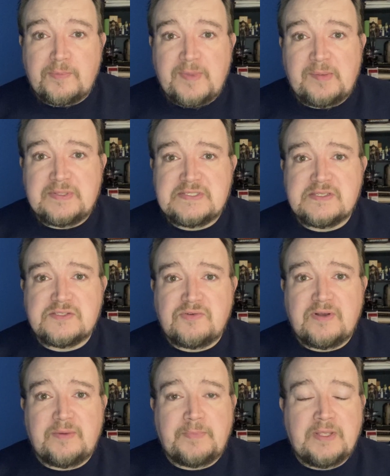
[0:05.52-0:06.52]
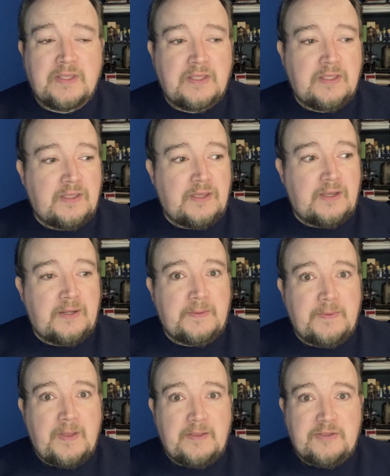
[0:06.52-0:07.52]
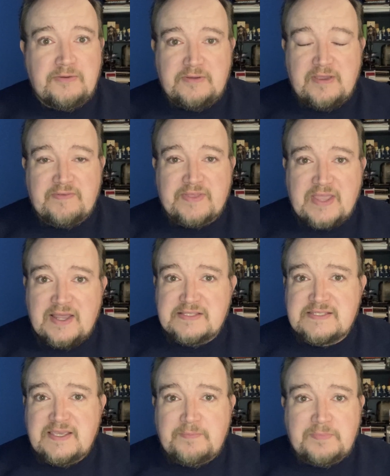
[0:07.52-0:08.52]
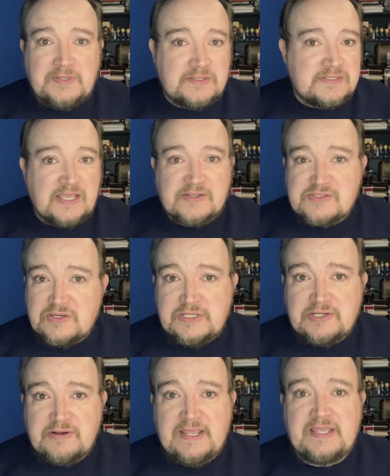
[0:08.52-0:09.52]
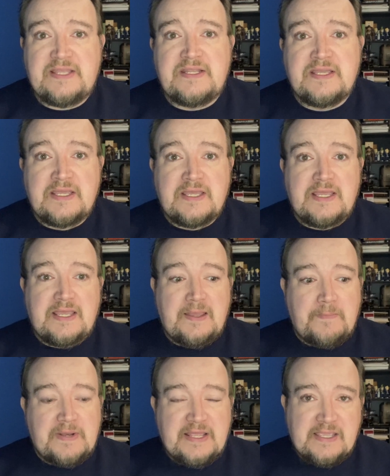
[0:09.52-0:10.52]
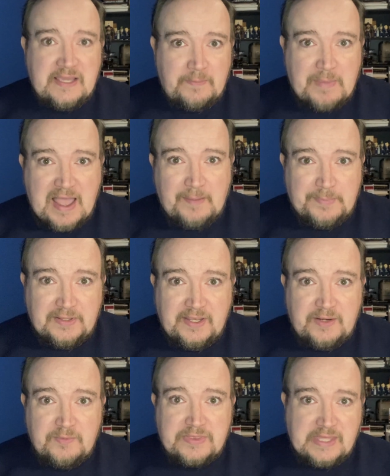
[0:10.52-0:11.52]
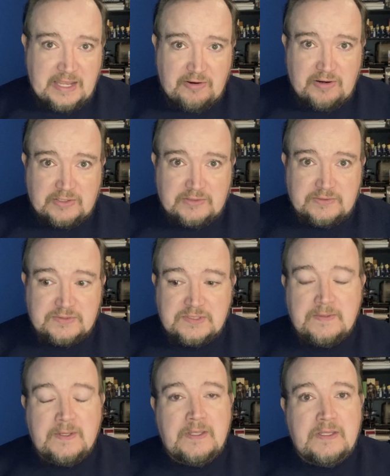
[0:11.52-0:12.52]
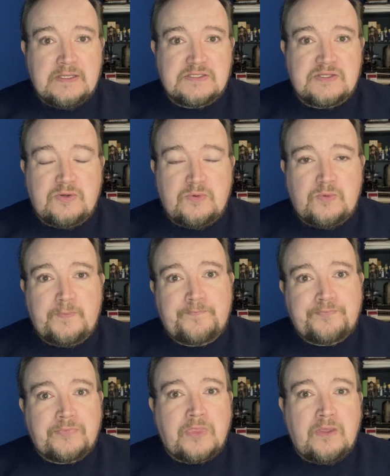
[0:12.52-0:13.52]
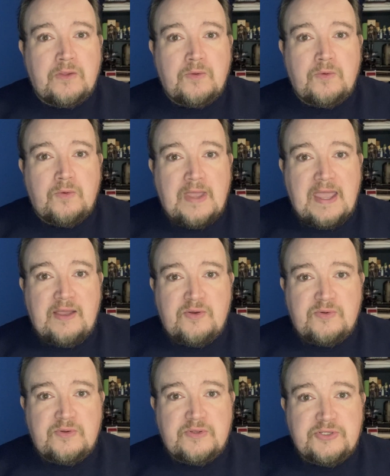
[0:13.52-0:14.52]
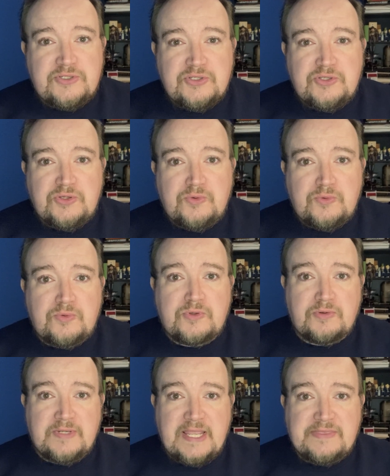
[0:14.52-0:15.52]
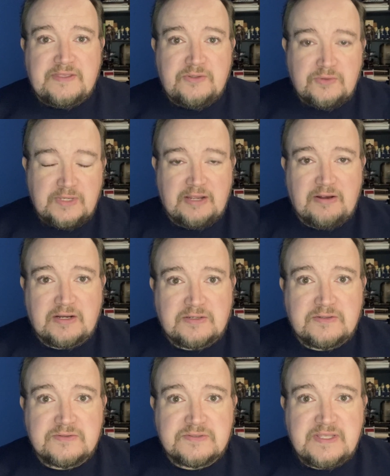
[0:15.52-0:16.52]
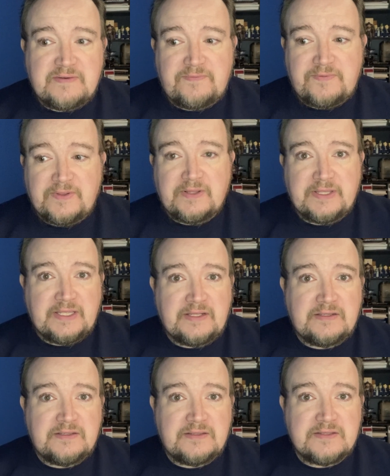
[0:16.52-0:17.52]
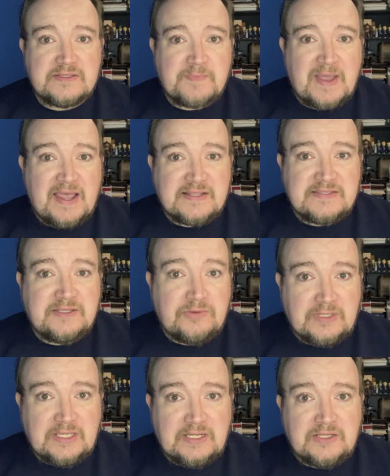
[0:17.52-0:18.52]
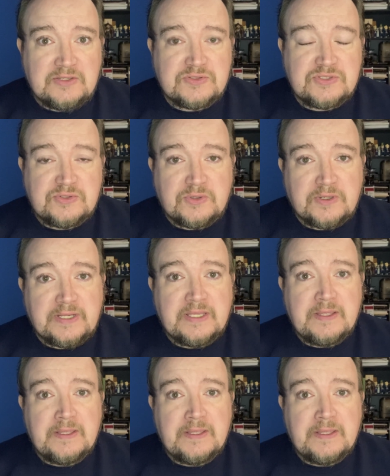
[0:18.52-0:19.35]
maybe it's a script. You have the concept, it sounds good in your head, but now you got to populate it with characters. So how do you create the new characters that fill in the spots that you need in your story?